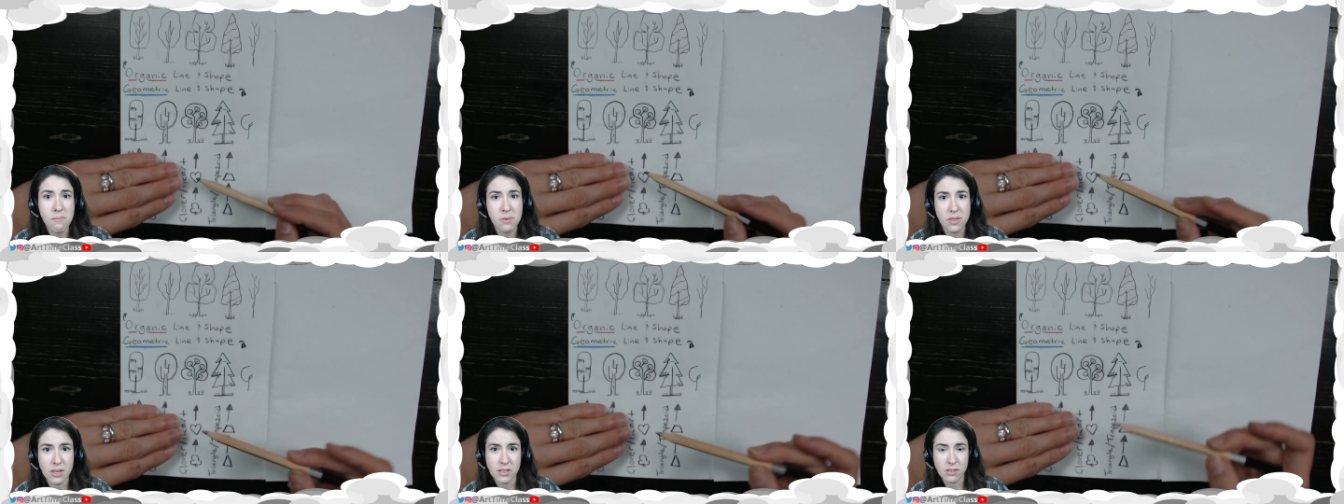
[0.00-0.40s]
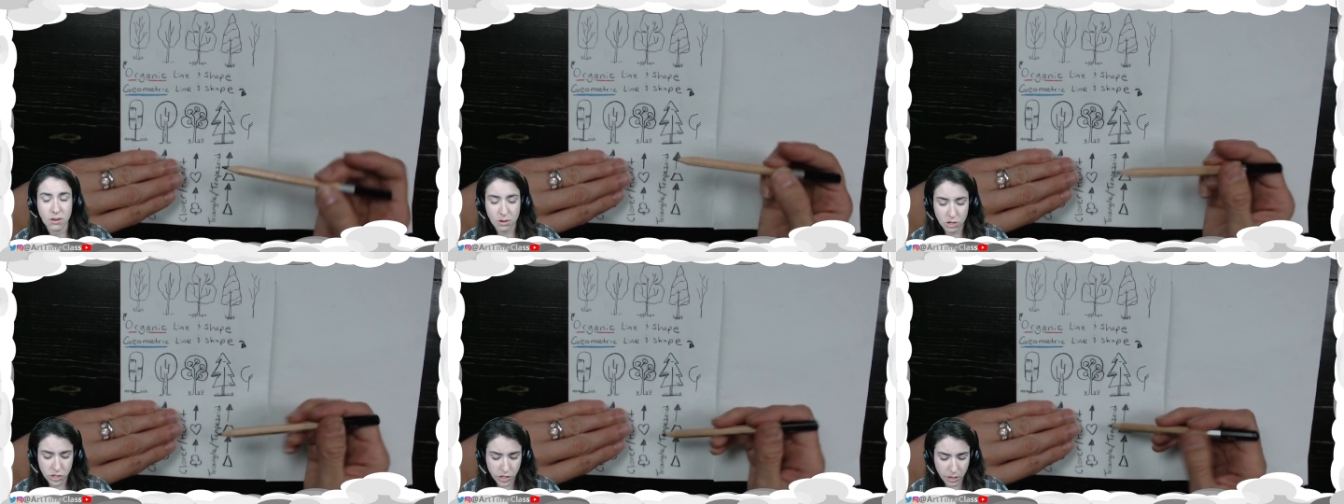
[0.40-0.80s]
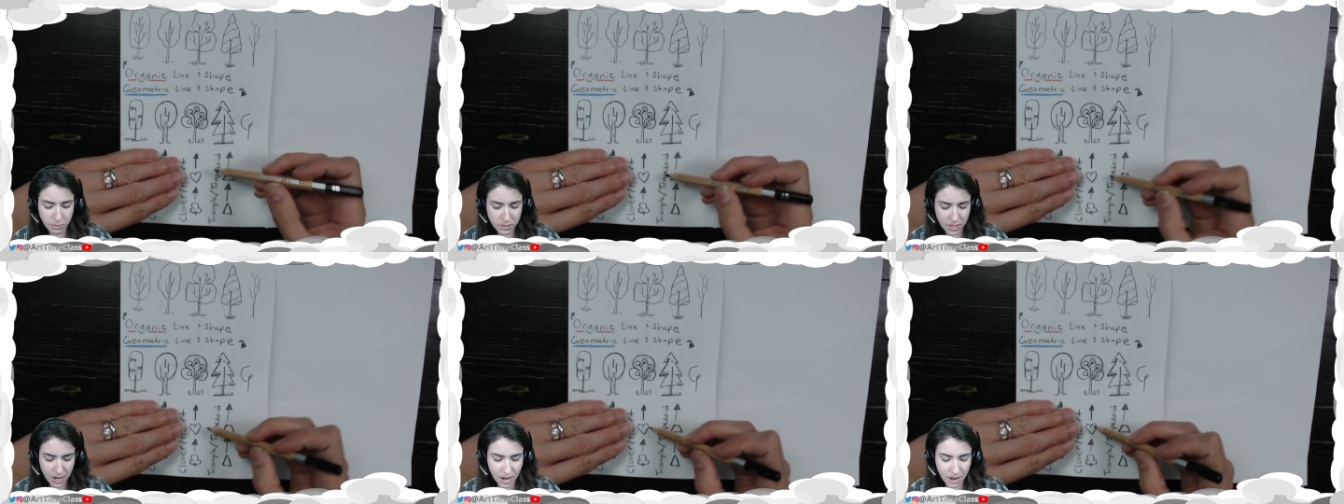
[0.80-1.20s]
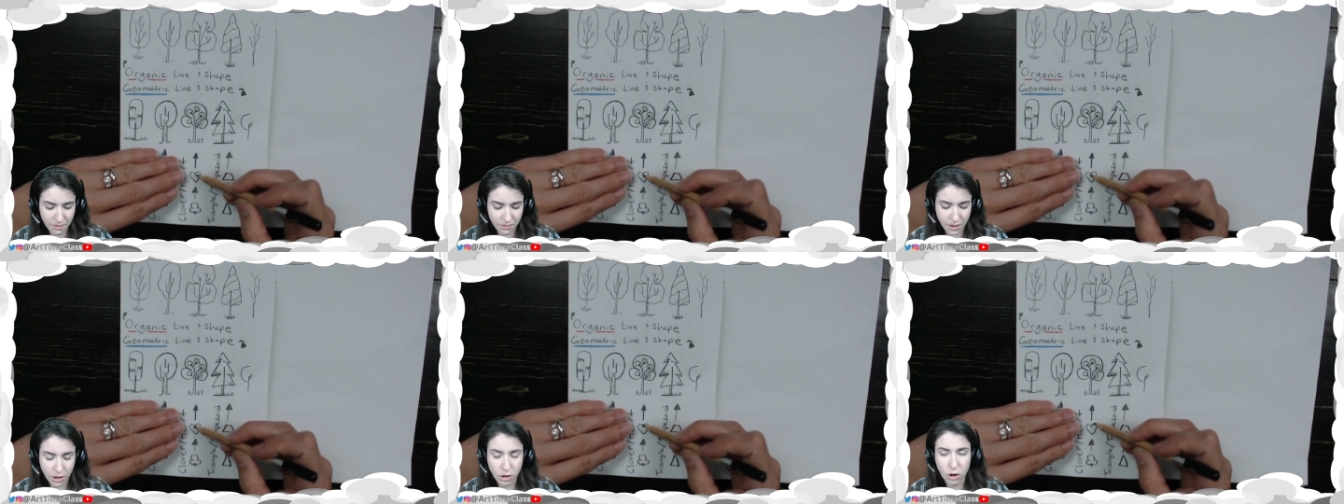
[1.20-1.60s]
These are shapes that have
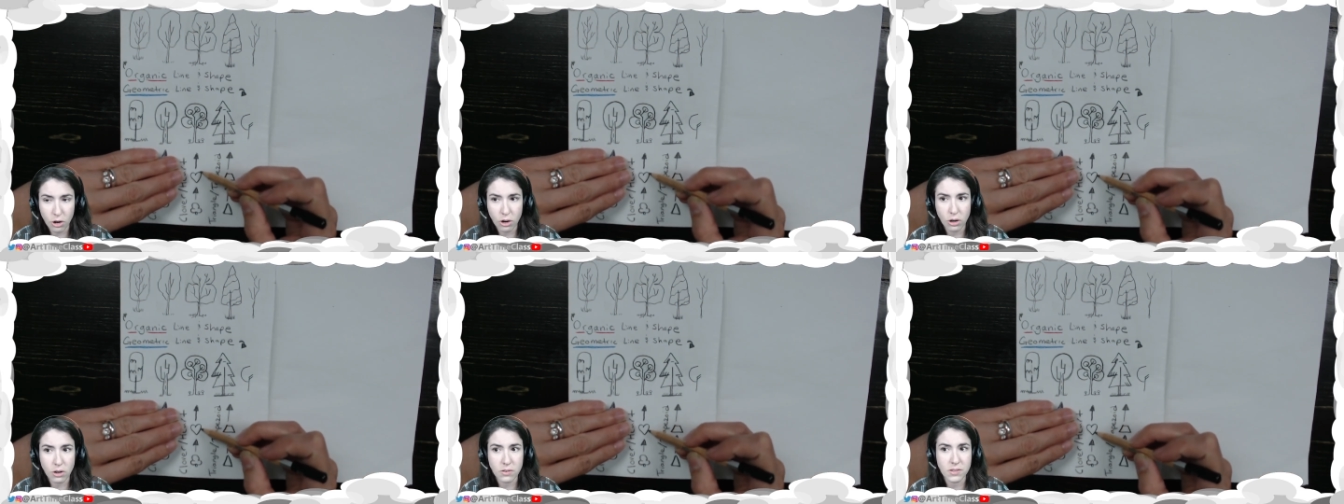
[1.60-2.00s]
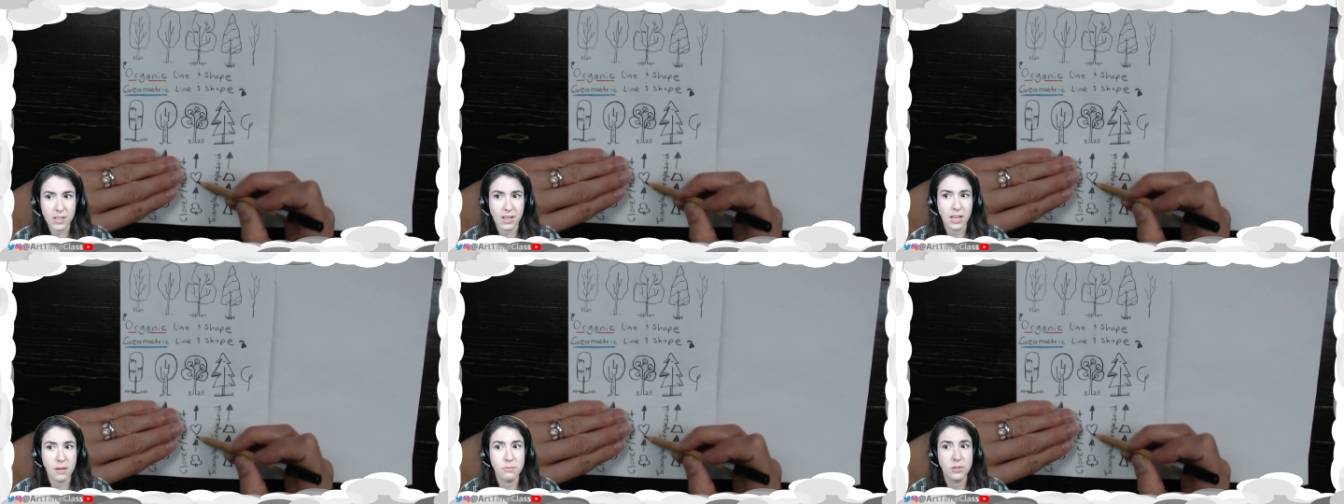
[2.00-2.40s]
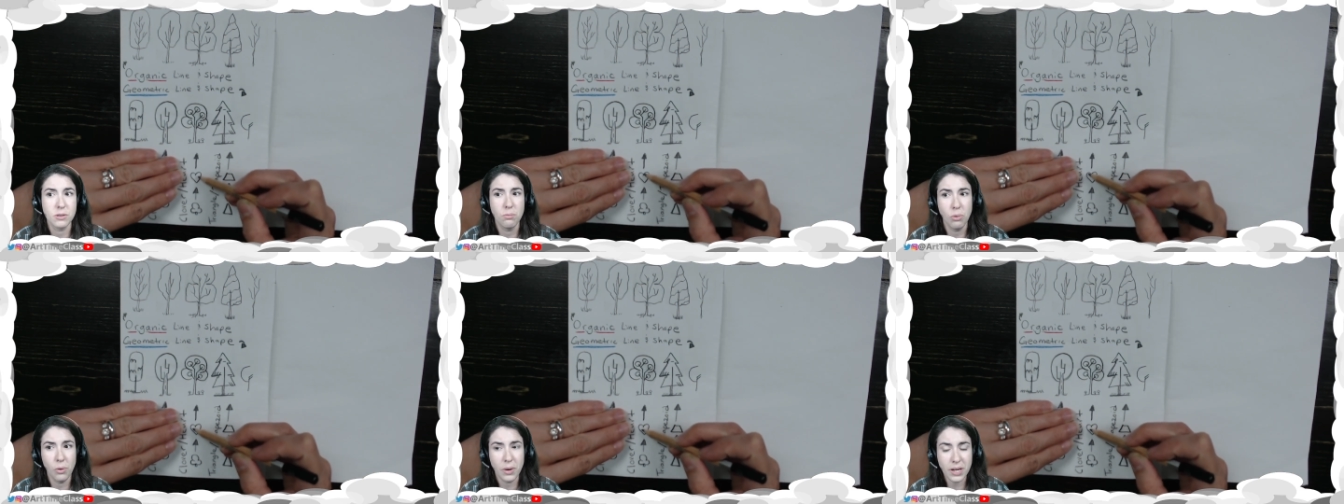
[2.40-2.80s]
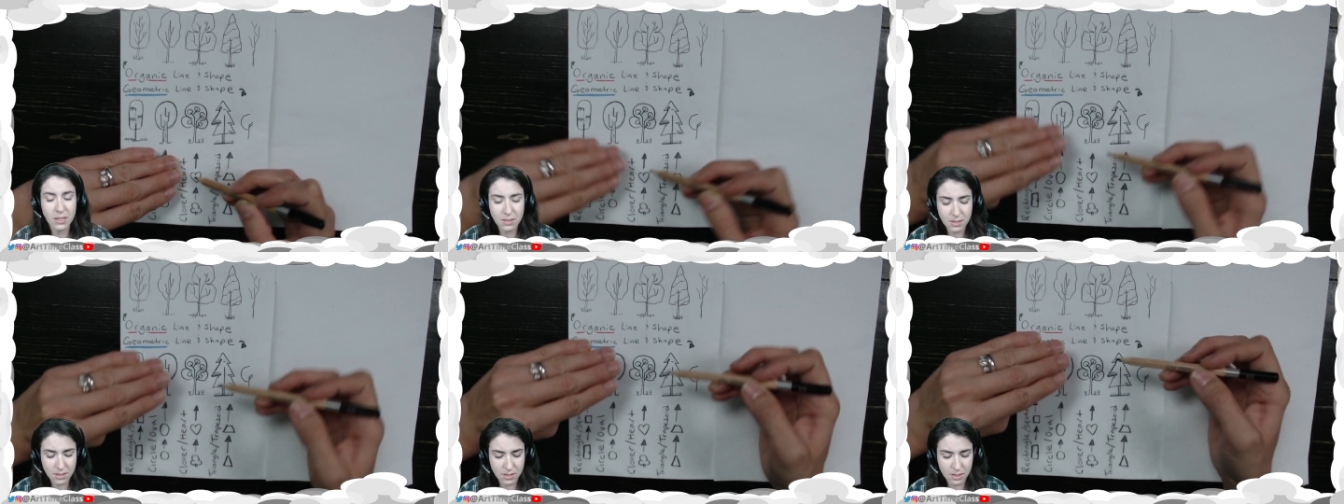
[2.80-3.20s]
like curves that come to
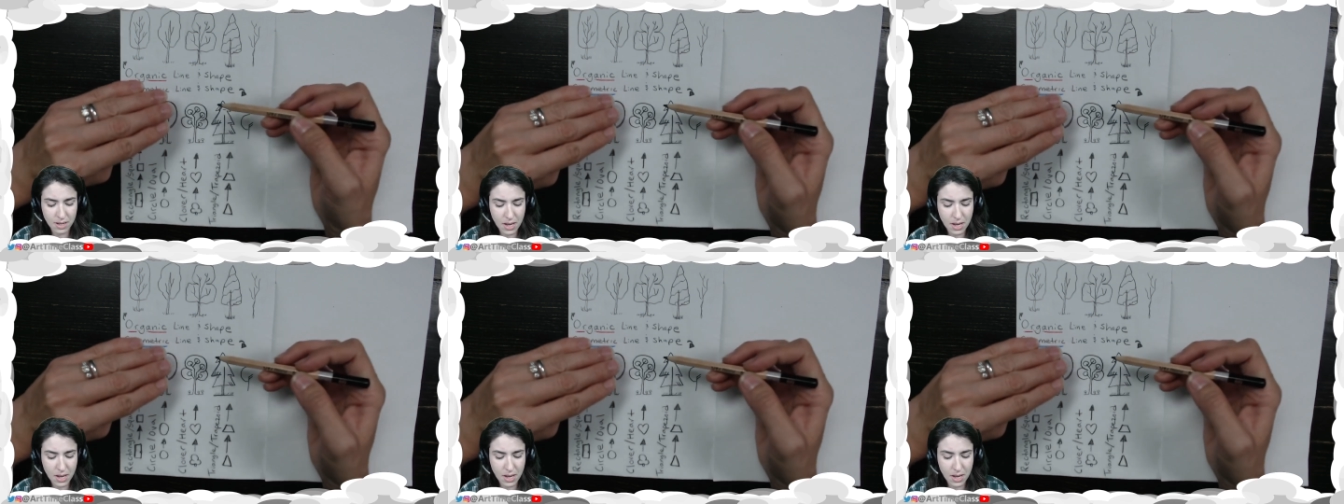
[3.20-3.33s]
points.